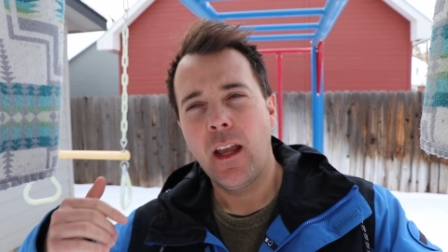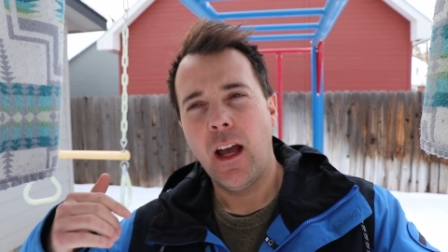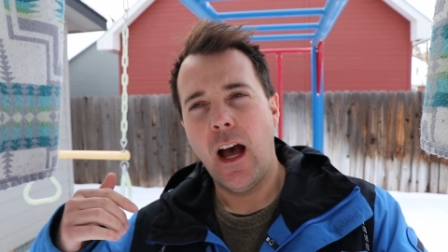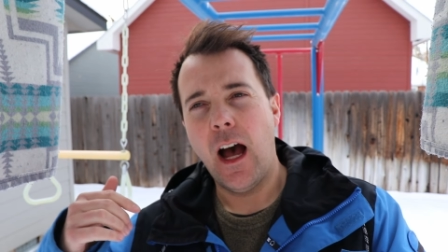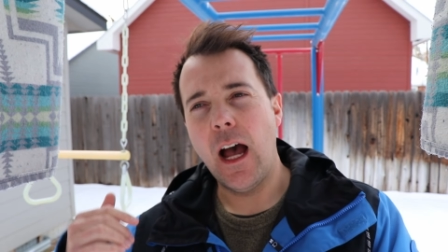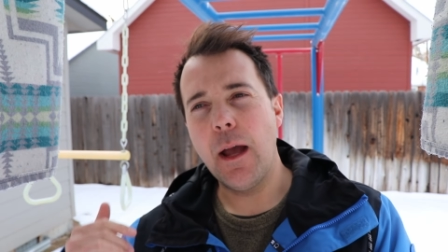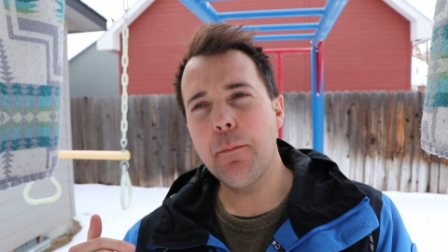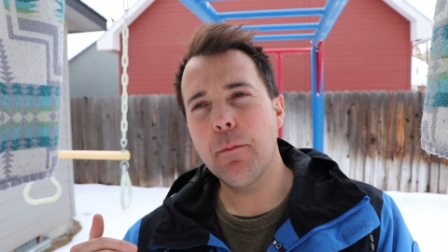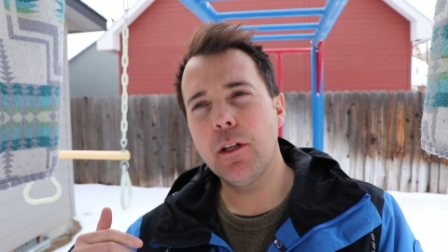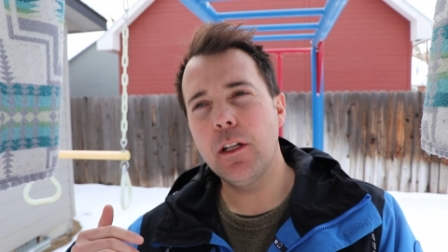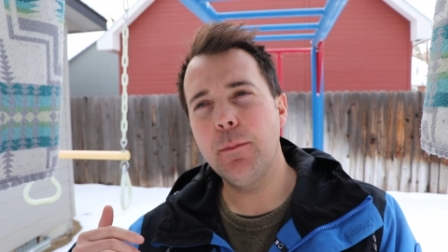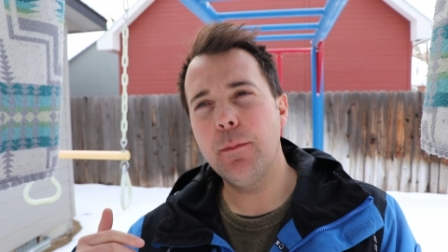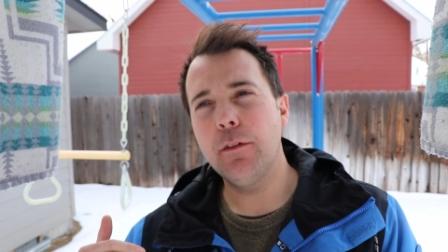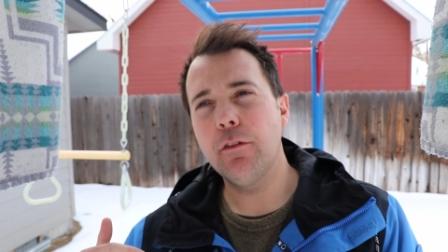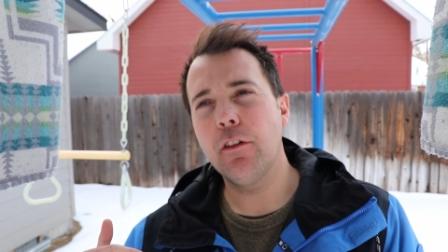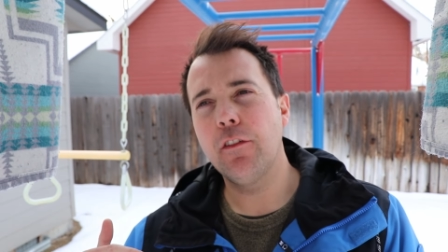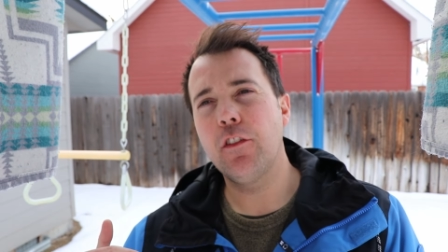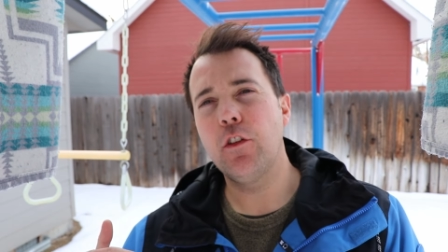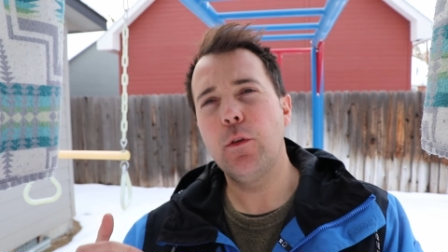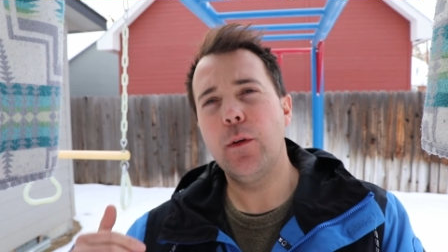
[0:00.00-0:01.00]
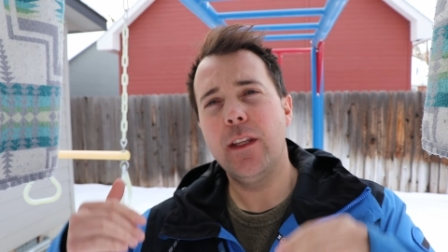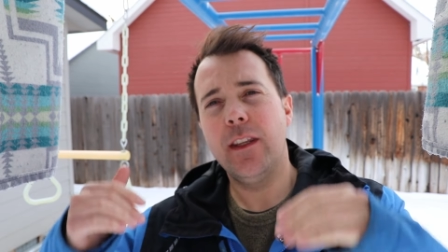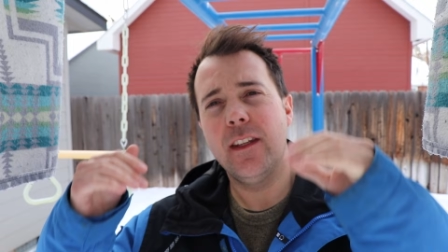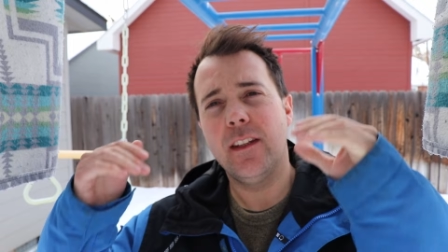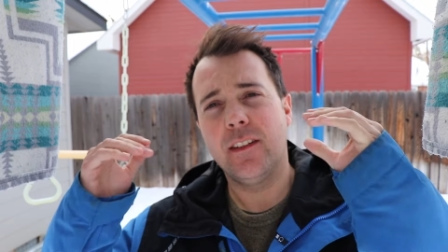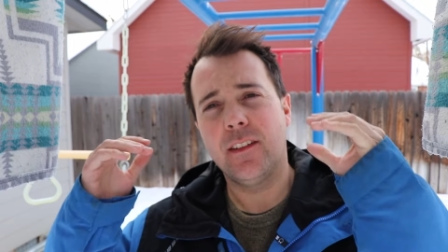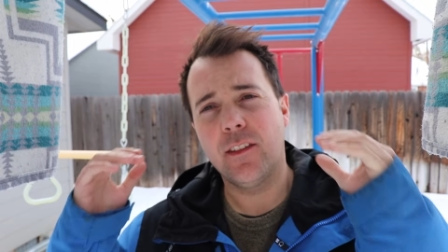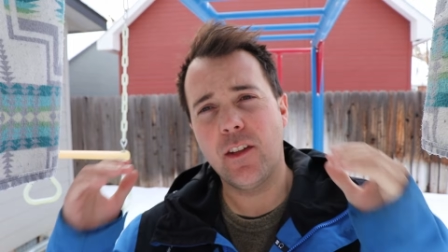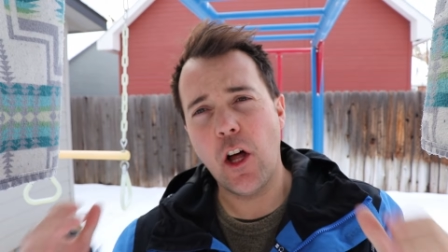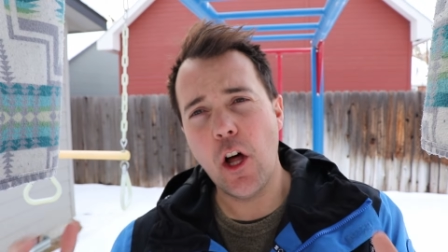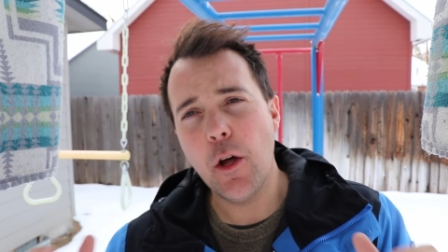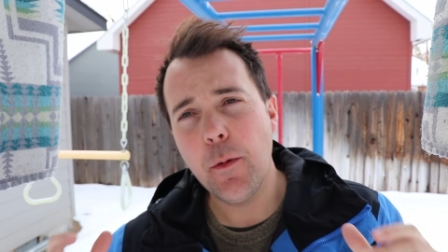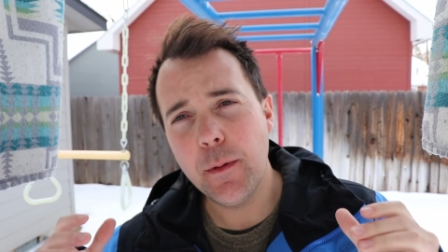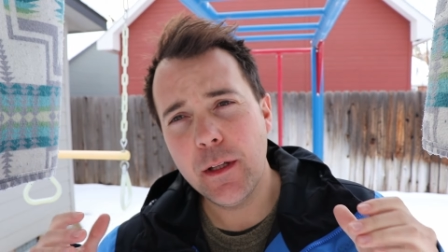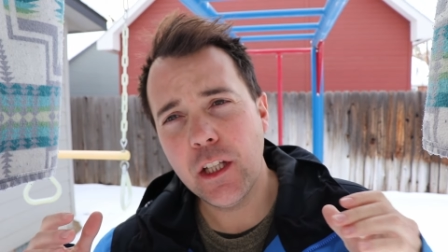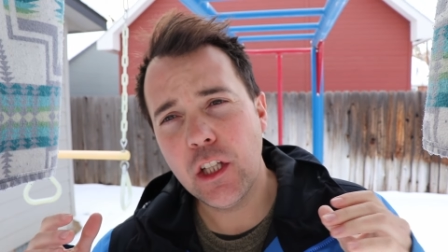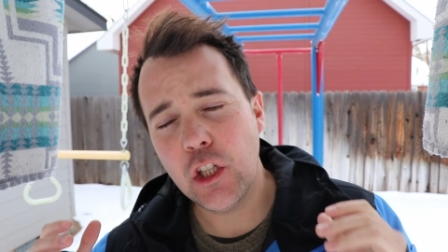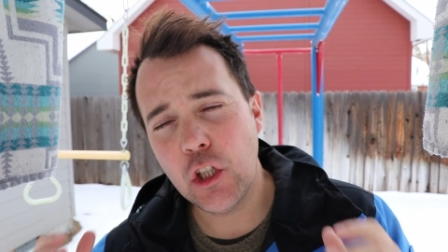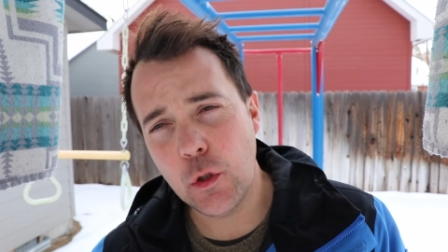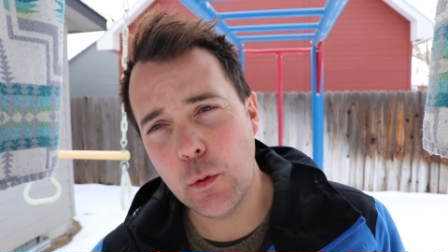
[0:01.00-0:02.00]
I'm going to be reviewing the
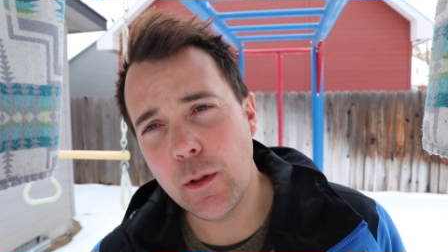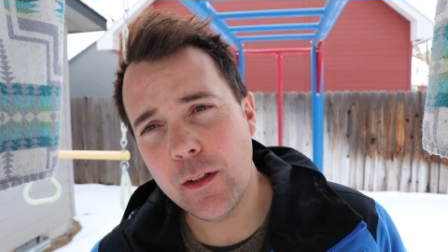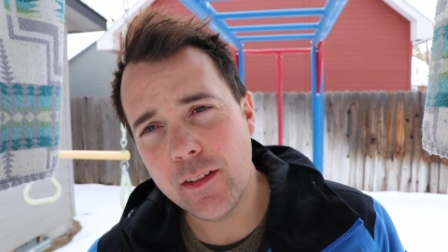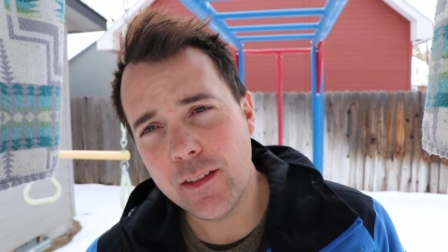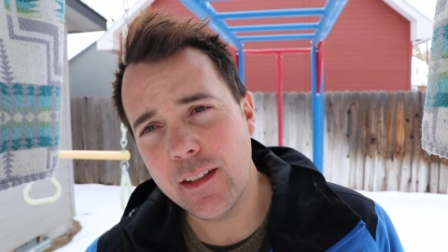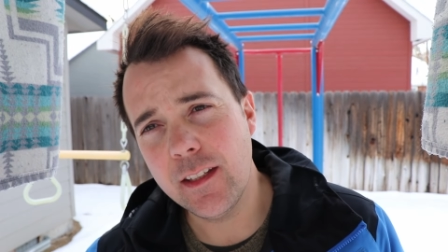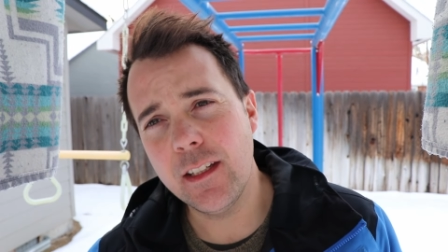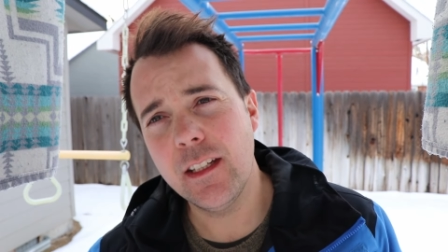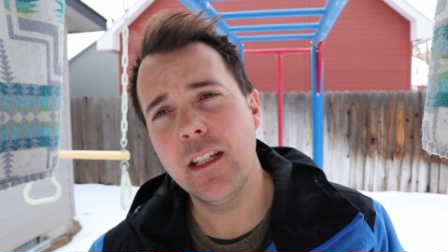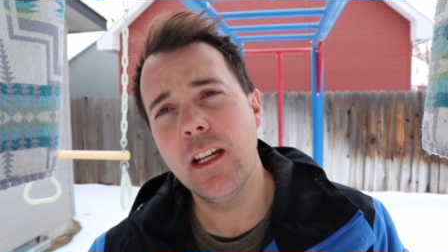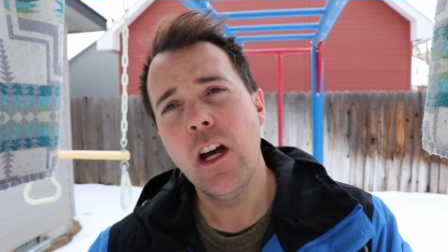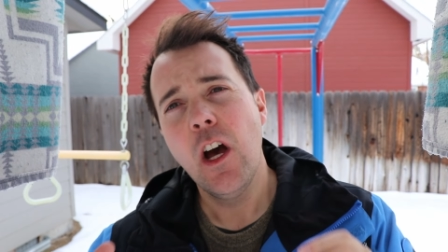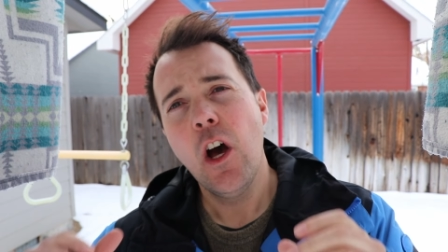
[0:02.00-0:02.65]
Salomon QST